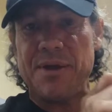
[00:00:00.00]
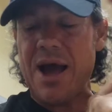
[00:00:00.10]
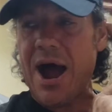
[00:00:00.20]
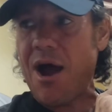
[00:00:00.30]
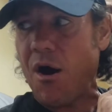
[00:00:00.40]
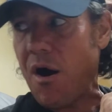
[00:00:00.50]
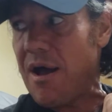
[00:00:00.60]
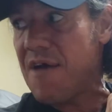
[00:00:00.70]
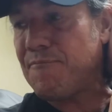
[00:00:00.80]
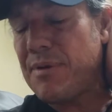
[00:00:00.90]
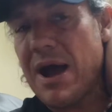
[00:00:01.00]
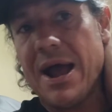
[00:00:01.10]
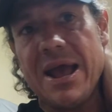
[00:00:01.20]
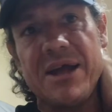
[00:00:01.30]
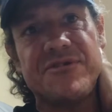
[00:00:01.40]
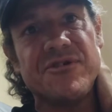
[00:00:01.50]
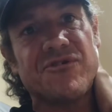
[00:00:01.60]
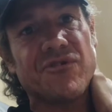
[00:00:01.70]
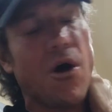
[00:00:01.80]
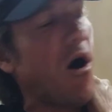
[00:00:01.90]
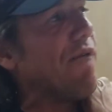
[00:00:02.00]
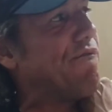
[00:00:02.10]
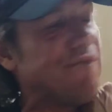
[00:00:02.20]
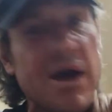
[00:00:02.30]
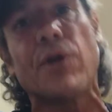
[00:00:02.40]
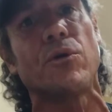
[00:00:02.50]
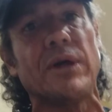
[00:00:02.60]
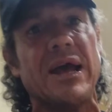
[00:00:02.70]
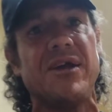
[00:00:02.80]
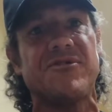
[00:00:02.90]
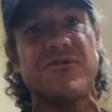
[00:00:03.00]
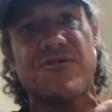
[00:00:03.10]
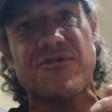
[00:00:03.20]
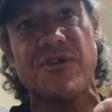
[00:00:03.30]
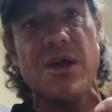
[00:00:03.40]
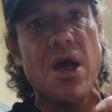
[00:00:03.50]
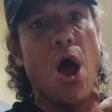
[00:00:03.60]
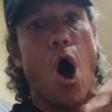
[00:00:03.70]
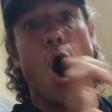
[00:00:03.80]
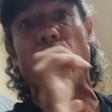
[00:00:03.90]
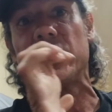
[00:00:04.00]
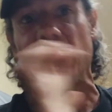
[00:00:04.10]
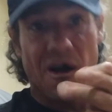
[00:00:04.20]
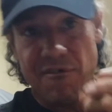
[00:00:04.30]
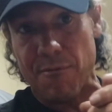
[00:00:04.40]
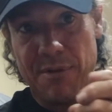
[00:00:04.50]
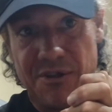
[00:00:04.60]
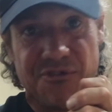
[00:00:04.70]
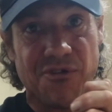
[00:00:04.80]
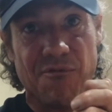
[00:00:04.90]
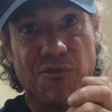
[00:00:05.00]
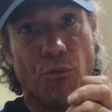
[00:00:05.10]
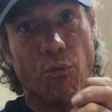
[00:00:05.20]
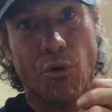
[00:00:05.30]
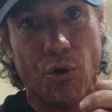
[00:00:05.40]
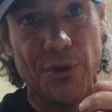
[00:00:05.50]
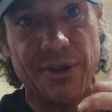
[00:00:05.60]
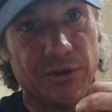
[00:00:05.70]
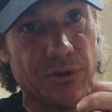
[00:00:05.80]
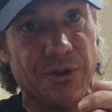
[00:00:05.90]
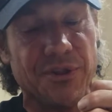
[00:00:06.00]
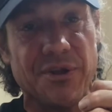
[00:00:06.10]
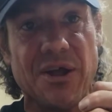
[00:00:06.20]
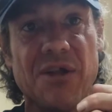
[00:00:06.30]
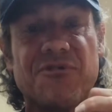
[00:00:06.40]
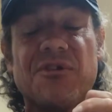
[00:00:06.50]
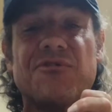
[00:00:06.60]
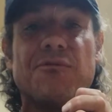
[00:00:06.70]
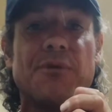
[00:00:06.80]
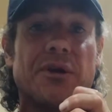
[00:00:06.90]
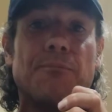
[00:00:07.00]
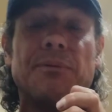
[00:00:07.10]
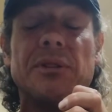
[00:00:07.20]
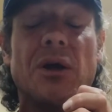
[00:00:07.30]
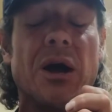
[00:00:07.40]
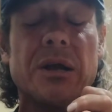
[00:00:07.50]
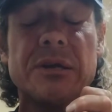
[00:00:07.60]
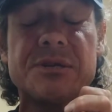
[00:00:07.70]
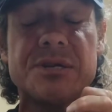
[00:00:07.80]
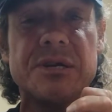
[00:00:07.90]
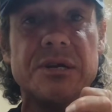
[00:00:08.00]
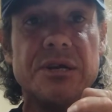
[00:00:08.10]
FBI, all FBI agents, all federal agents, all governments of the world, including the United States of America, belongs